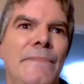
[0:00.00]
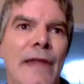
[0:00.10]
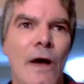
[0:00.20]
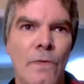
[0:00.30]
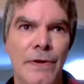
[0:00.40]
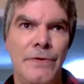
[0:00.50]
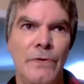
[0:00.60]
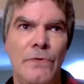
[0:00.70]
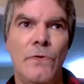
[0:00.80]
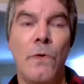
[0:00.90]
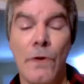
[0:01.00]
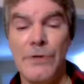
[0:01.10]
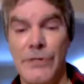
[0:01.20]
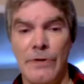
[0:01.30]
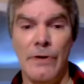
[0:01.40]
now into
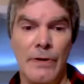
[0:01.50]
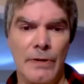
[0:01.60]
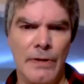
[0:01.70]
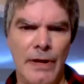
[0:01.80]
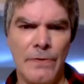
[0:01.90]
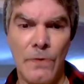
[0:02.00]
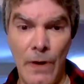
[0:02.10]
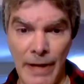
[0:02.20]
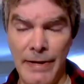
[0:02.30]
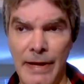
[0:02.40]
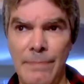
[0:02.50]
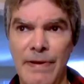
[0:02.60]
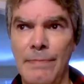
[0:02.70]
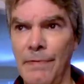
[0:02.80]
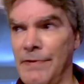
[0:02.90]
torture and trying to get
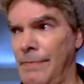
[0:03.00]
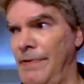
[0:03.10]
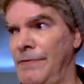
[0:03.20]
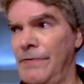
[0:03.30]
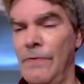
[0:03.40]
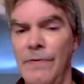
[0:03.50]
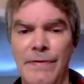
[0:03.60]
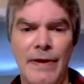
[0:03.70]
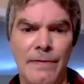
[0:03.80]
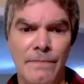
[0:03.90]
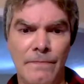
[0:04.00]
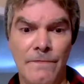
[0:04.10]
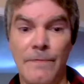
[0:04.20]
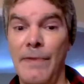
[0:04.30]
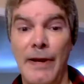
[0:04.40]
people to commit suicide
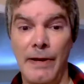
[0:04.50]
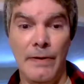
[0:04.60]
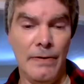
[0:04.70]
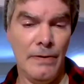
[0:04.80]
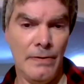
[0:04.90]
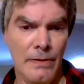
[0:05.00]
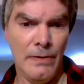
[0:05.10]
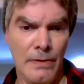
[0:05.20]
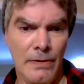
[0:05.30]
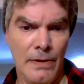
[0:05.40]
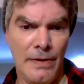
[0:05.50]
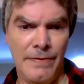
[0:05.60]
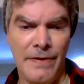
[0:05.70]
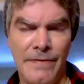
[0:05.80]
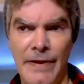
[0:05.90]
for money. And it's
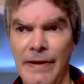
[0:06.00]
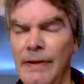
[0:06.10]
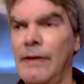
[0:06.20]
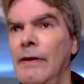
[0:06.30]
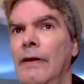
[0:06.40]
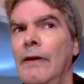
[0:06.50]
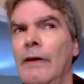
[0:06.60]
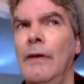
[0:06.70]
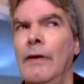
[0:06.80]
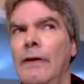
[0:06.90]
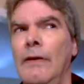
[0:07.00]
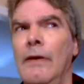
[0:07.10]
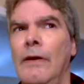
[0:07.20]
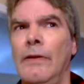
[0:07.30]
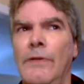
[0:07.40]
just like
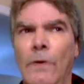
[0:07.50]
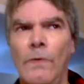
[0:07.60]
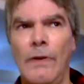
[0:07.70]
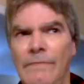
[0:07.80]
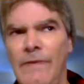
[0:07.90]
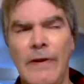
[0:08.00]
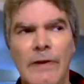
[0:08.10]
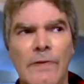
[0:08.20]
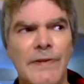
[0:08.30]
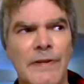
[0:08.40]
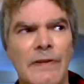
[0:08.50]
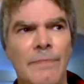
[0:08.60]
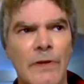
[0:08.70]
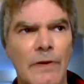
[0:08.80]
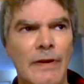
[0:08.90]
very Christian
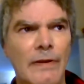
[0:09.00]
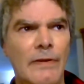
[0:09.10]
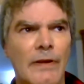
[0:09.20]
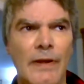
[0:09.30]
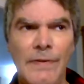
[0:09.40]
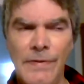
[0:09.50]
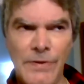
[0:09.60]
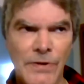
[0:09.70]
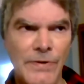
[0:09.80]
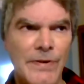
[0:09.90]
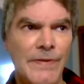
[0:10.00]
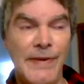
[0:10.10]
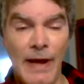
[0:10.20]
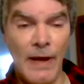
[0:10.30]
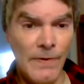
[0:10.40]
community, tons of churches,
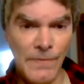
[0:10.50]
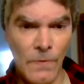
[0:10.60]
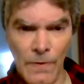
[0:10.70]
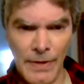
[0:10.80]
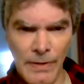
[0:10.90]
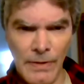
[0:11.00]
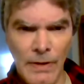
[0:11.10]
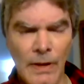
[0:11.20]
Dallas, Oregon,